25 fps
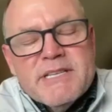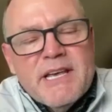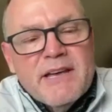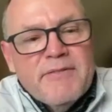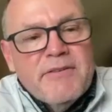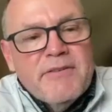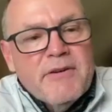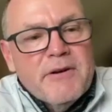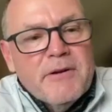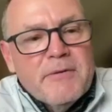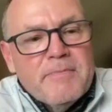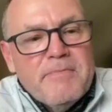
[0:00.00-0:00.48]

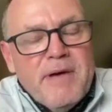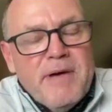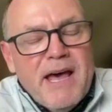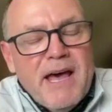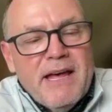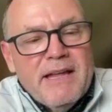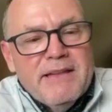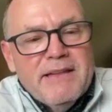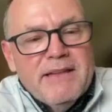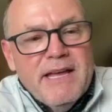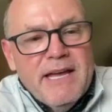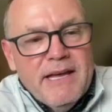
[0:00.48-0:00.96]
heard
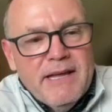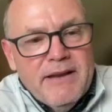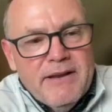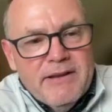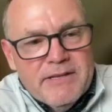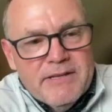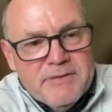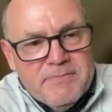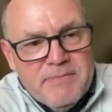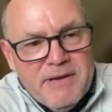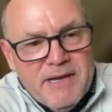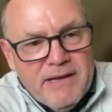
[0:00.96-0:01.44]
bad data
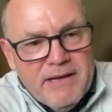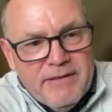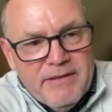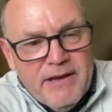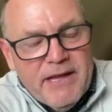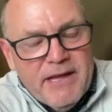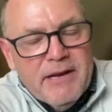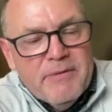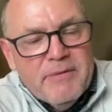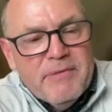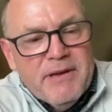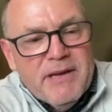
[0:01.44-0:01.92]
as being the
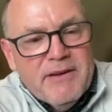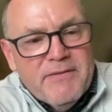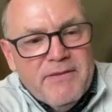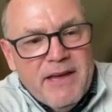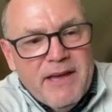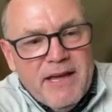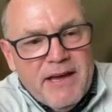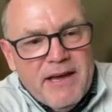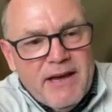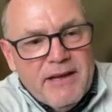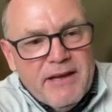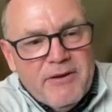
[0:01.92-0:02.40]
enemy of
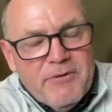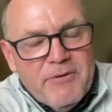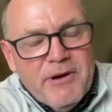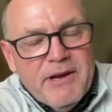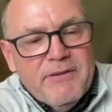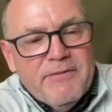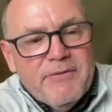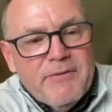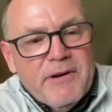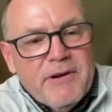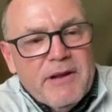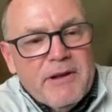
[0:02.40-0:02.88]
AI quite
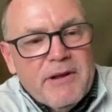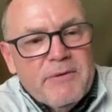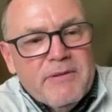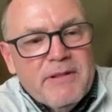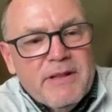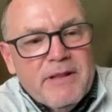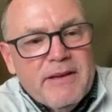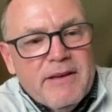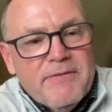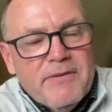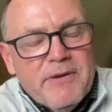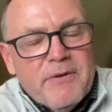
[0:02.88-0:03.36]

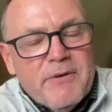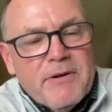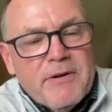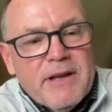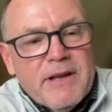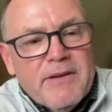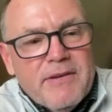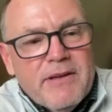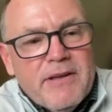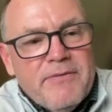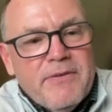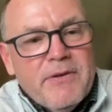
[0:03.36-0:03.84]
frequently. If you
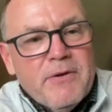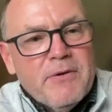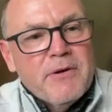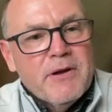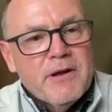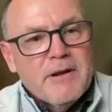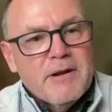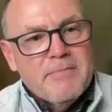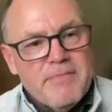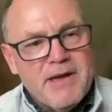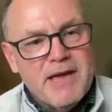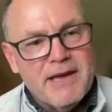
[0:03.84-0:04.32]
were going
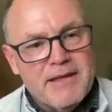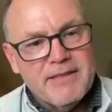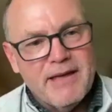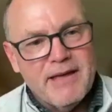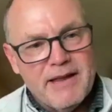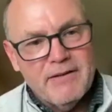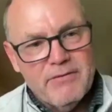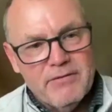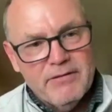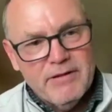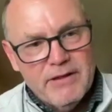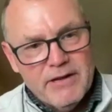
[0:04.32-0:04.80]
to make that
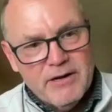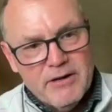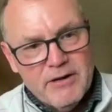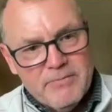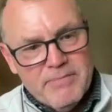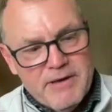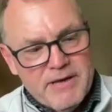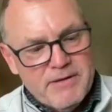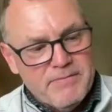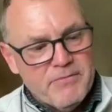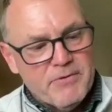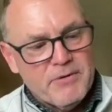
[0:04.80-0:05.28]
a little
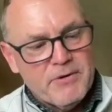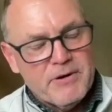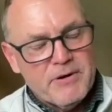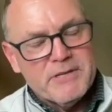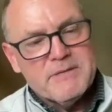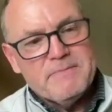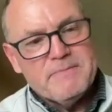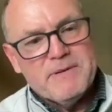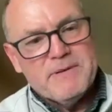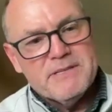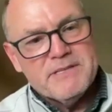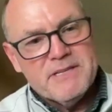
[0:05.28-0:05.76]
bit more
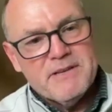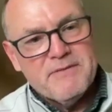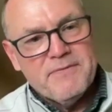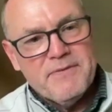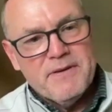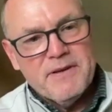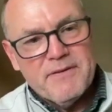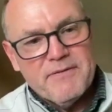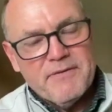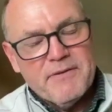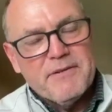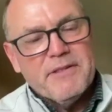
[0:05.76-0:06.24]

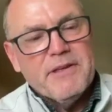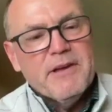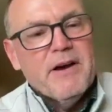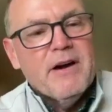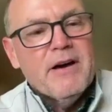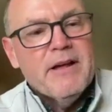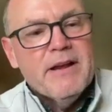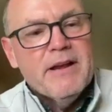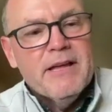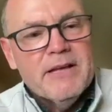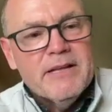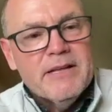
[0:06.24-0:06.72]
specific for the
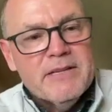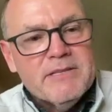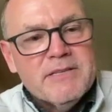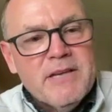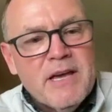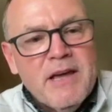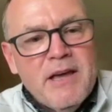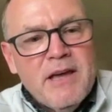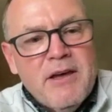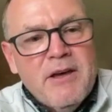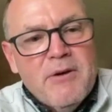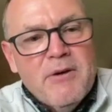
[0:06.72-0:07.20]
audience,
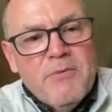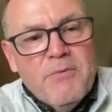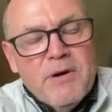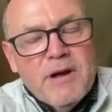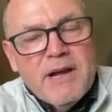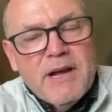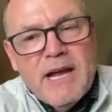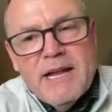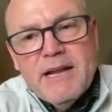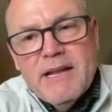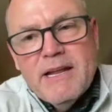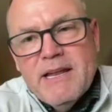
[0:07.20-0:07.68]
what
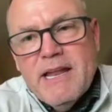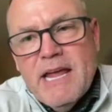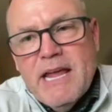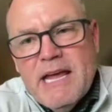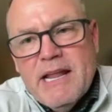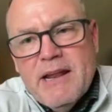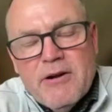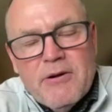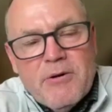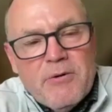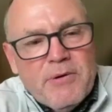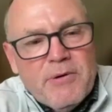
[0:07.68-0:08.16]
kind of
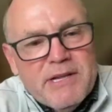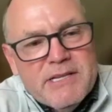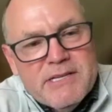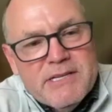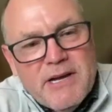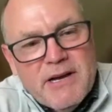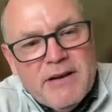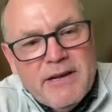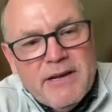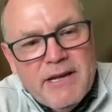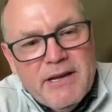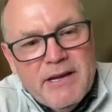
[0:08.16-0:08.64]
data are we
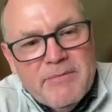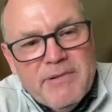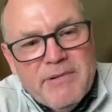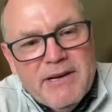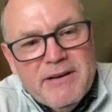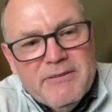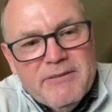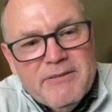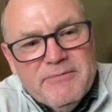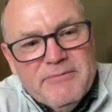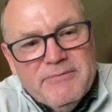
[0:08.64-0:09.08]
talking about?